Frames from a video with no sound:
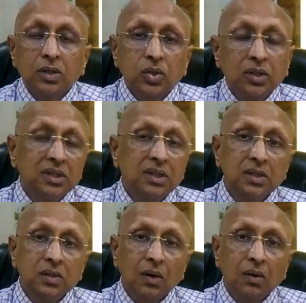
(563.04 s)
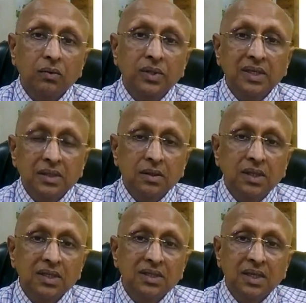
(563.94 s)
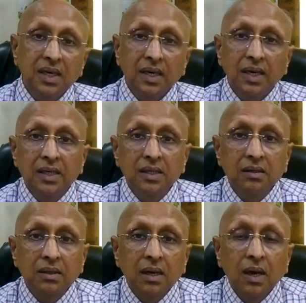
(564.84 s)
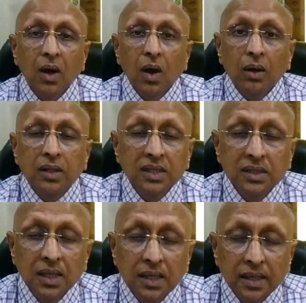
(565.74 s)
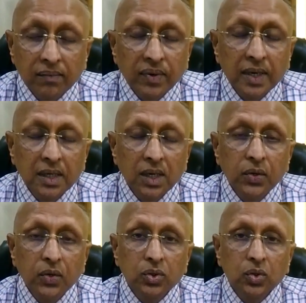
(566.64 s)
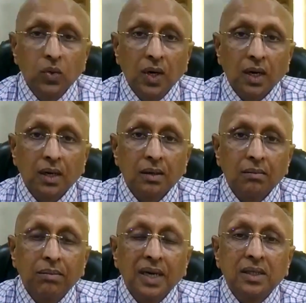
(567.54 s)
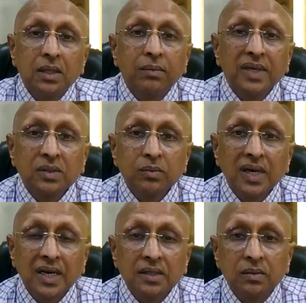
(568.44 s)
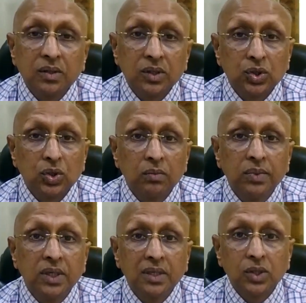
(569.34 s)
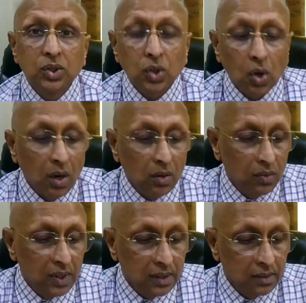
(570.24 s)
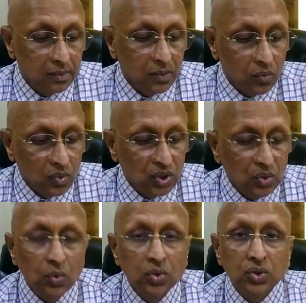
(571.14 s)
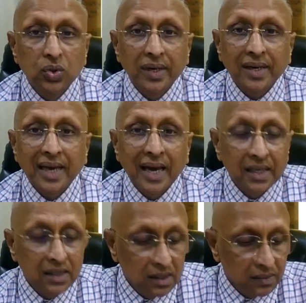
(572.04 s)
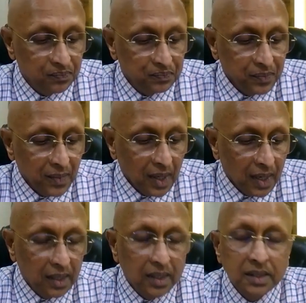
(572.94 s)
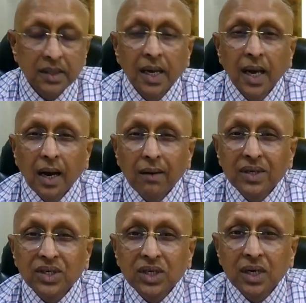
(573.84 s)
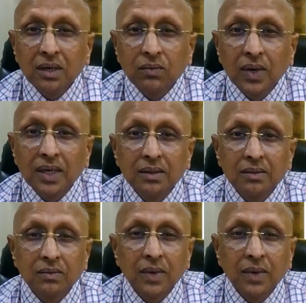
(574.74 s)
So this thing definitely used to work, but the mesmerizer should be strong one, who should carry the energy. I will share one